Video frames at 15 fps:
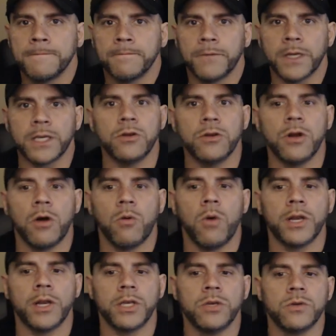Like you don't
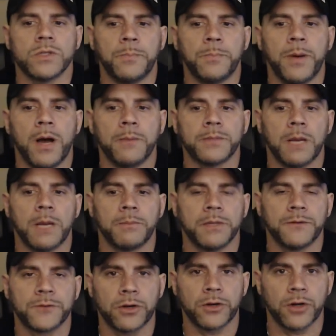want to use a pumped up
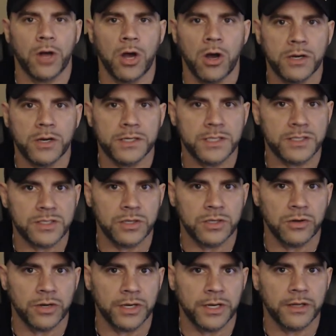lifter at all because it's
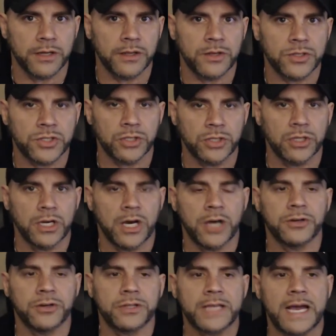still gonna. There's still a
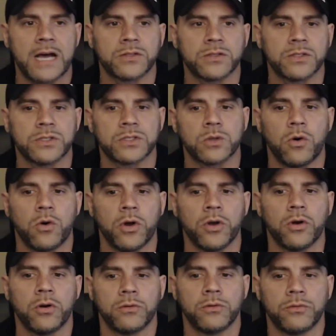hundred thousandths
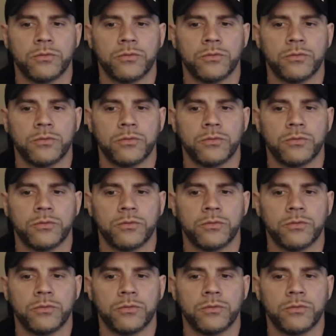oil.